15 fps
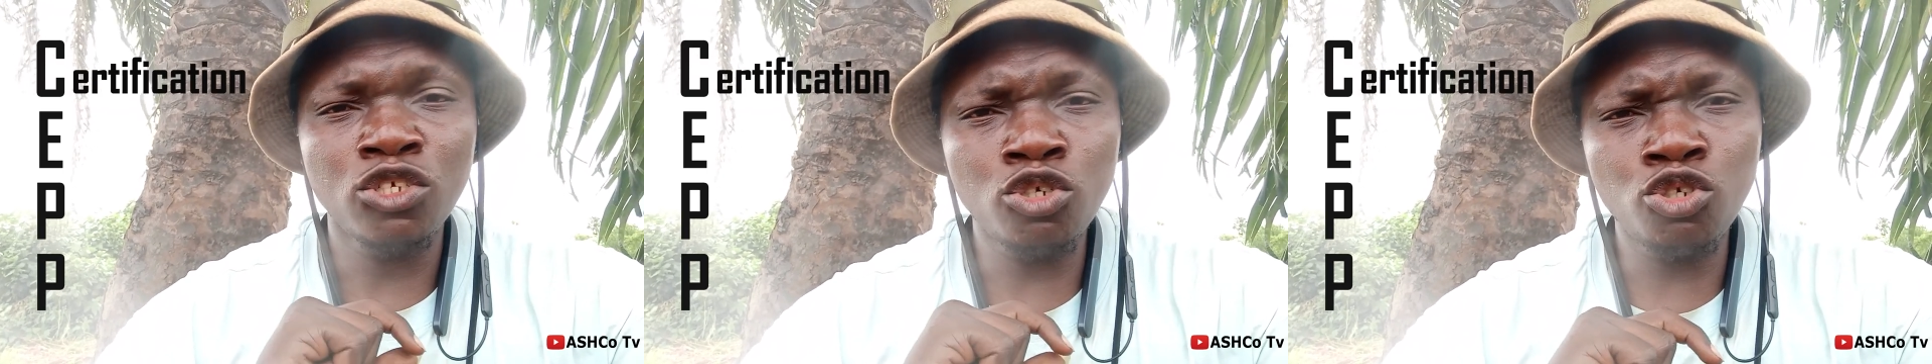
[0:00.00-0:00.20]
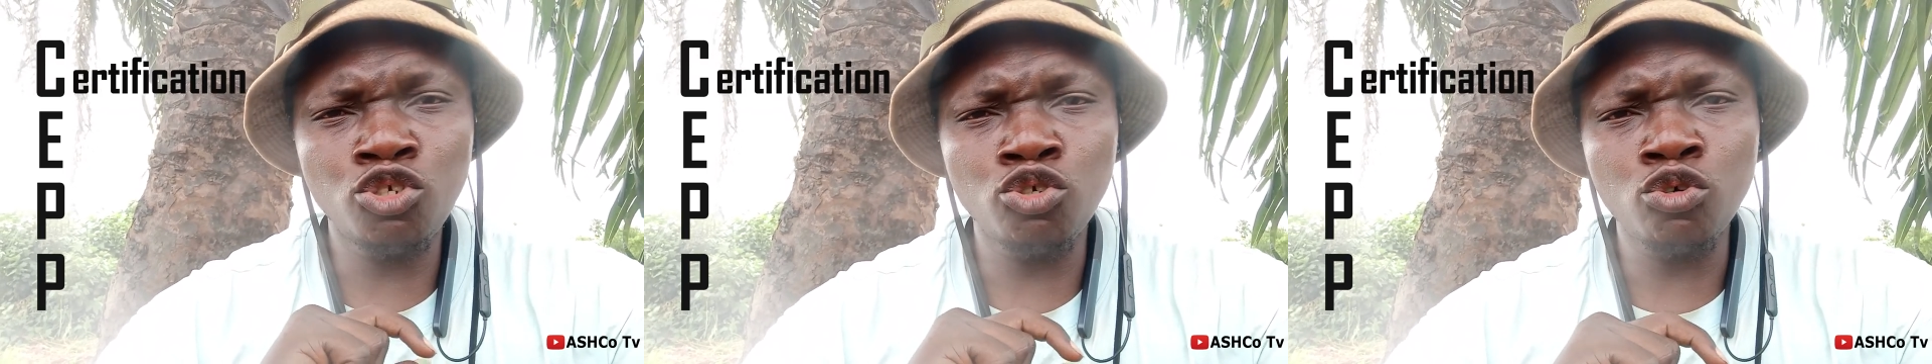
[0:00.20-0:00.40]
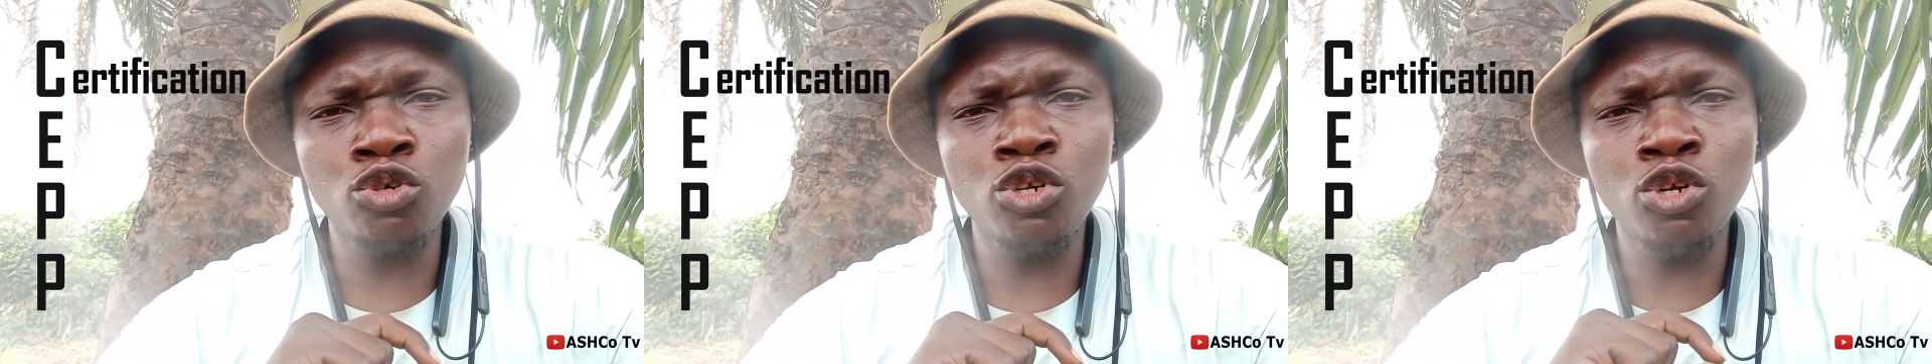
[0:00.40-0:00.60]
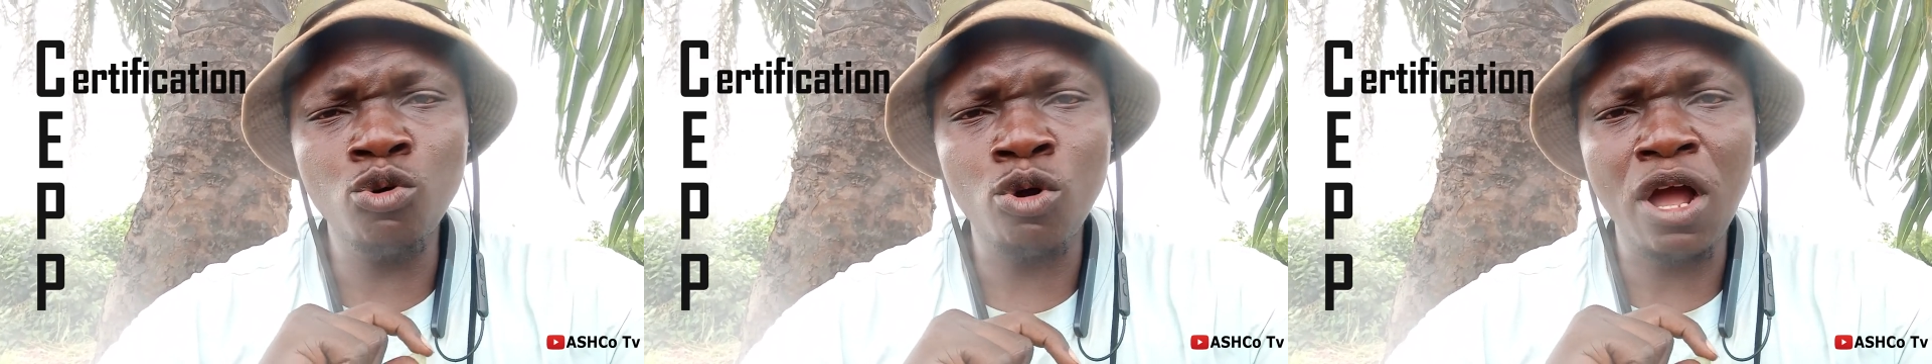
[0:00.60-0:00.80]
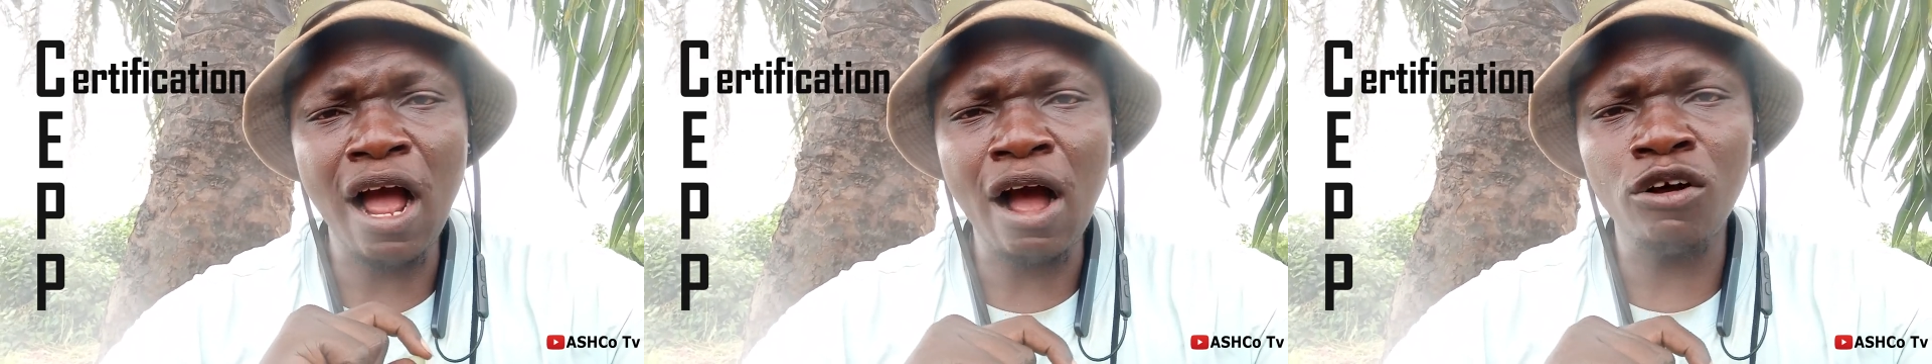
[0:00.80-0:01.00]
you should
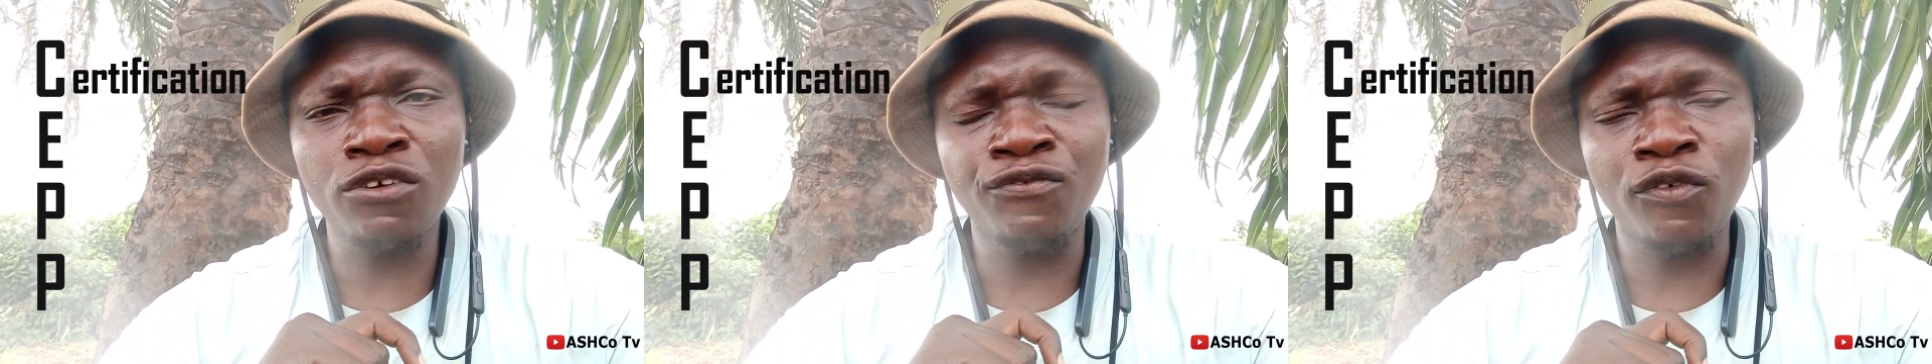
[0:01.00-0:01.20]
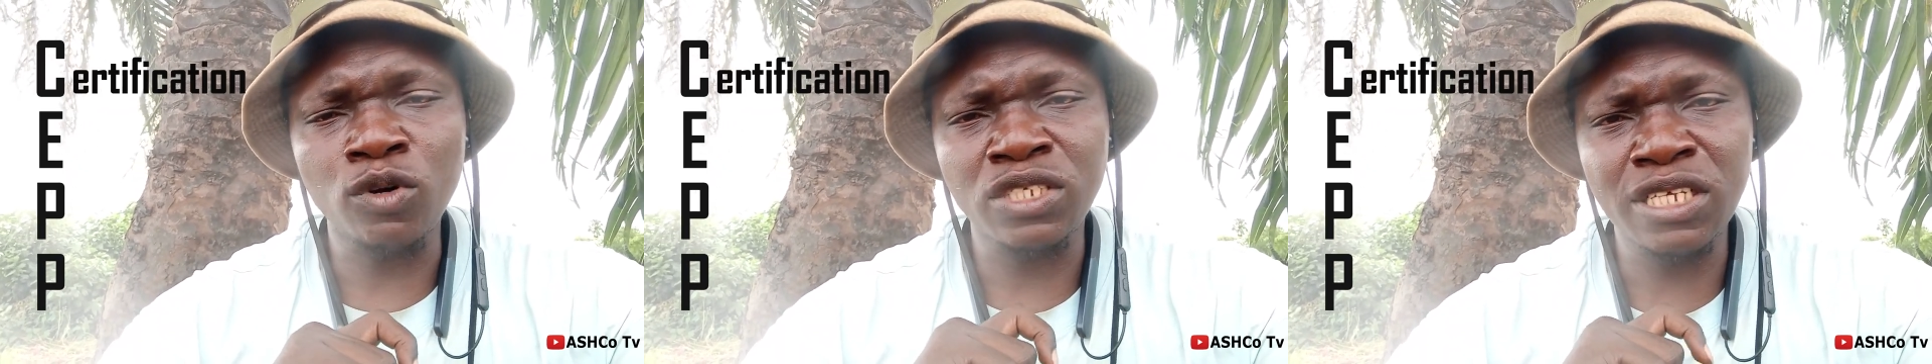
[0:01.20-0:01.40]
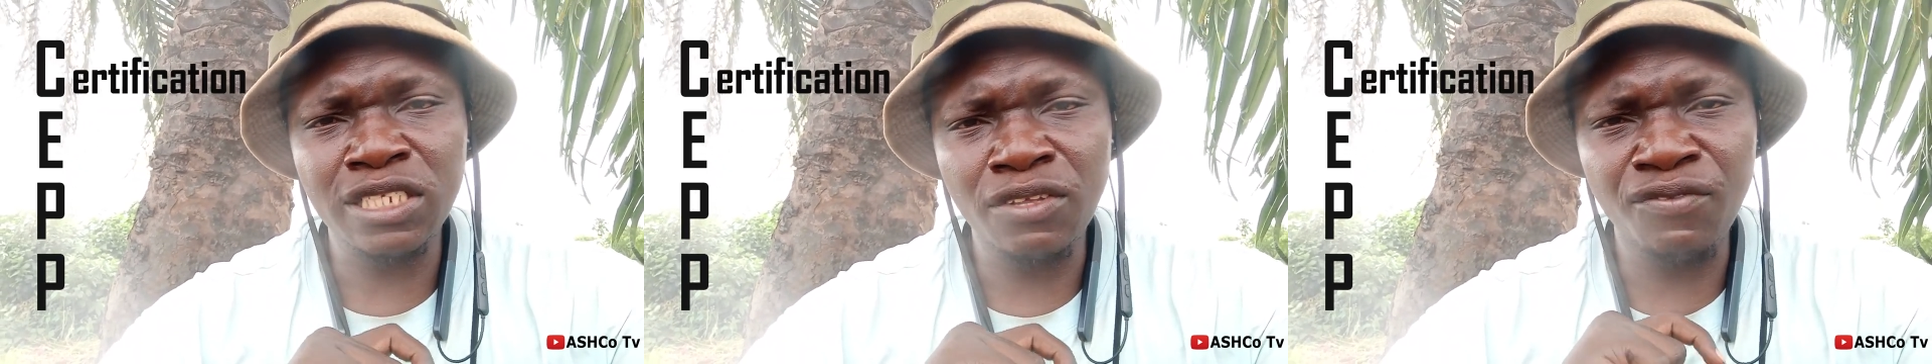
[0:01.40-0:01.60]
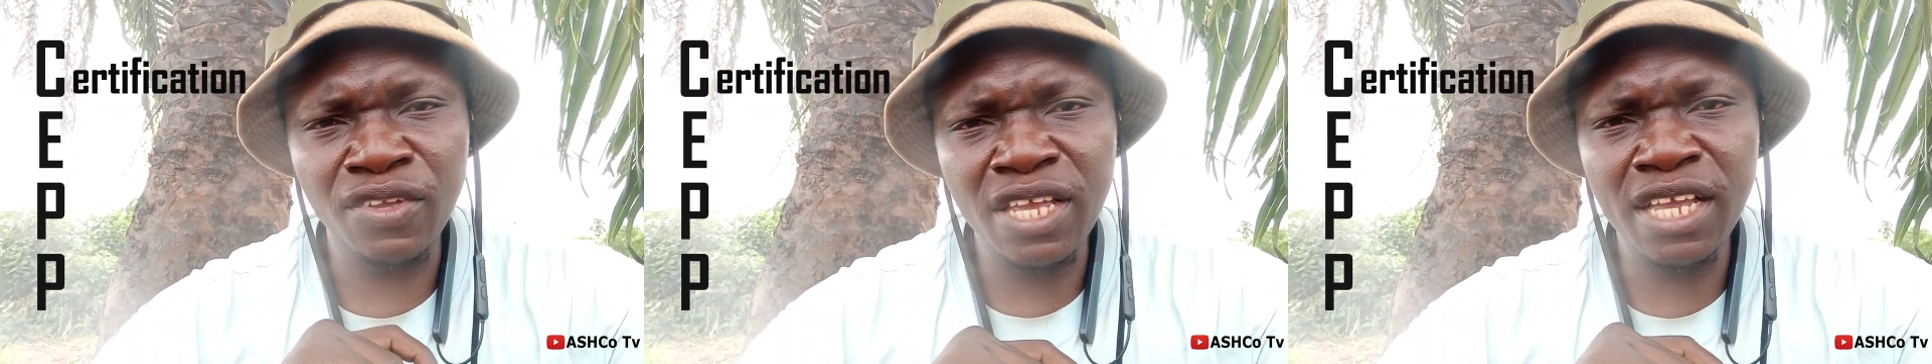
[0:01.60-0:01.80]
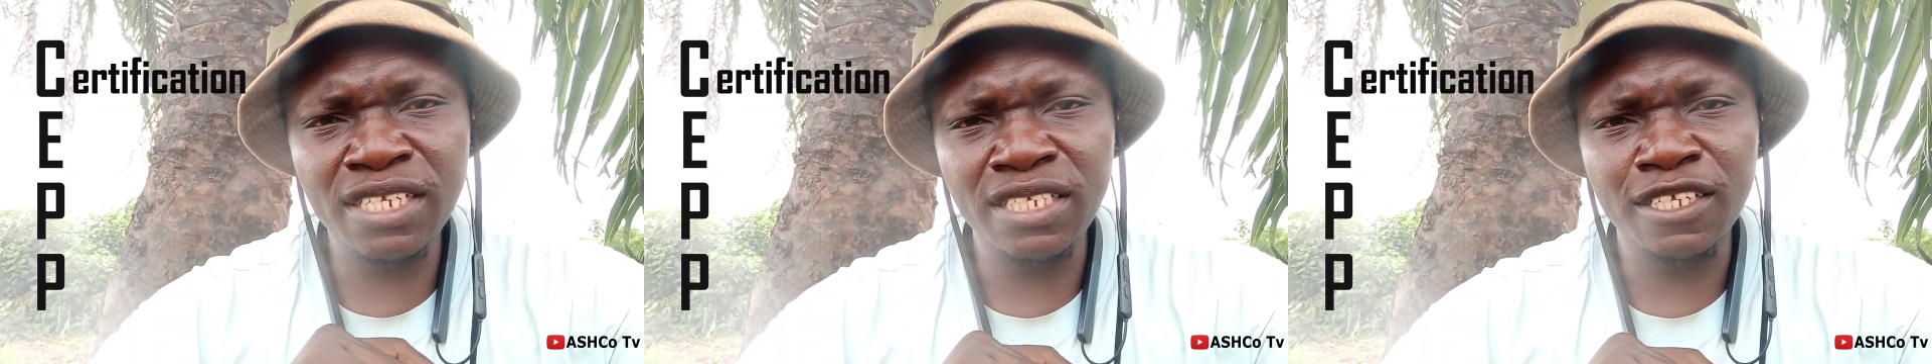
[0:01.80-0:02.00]
look out for
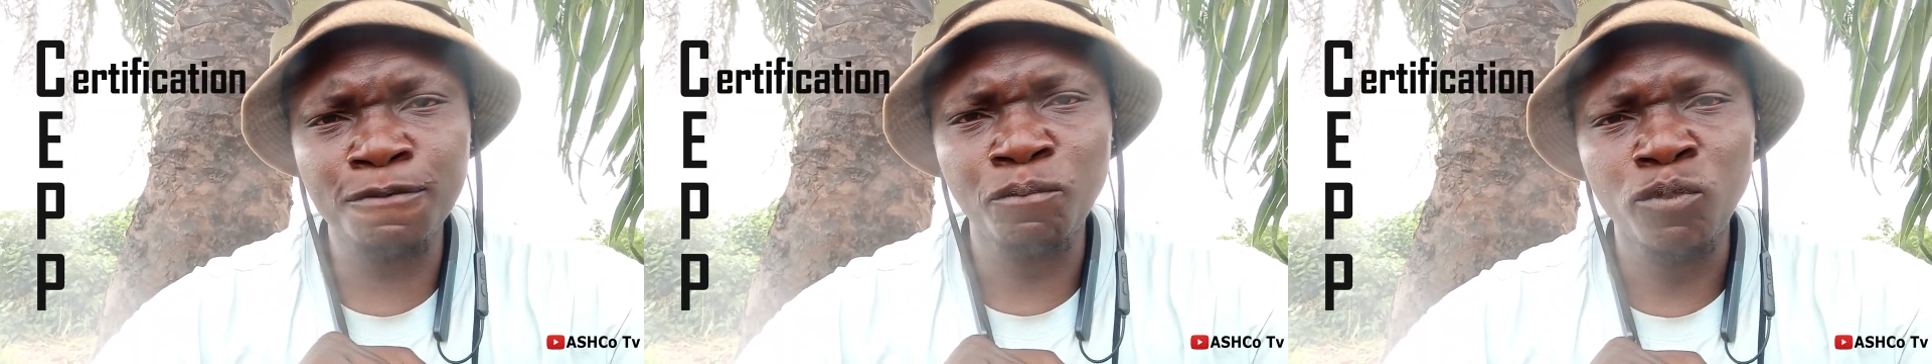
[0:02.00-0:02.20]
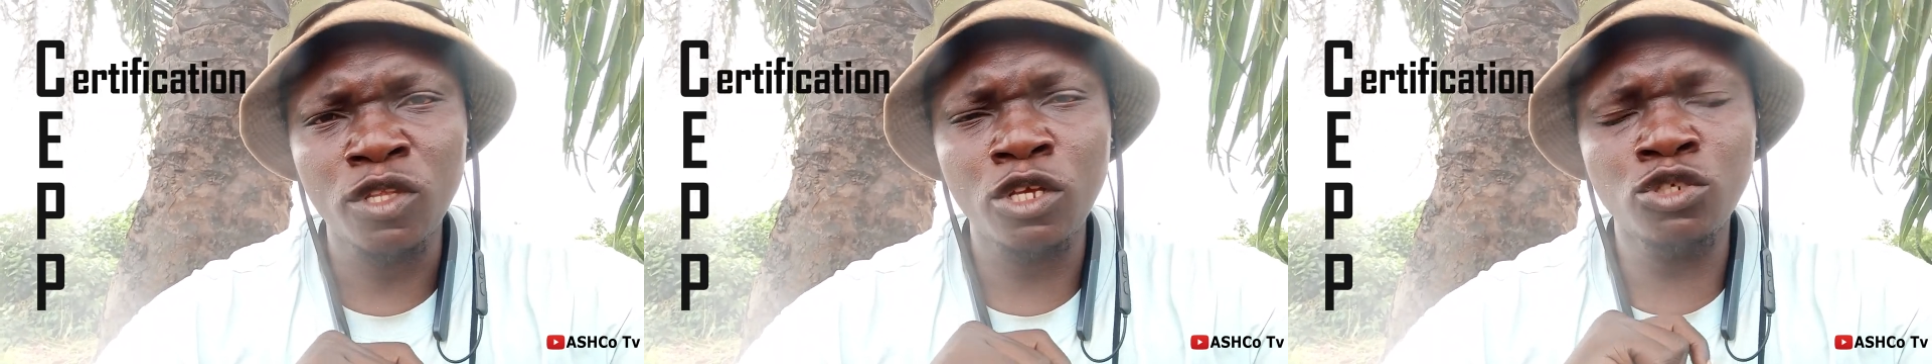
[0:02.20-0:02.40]
certification.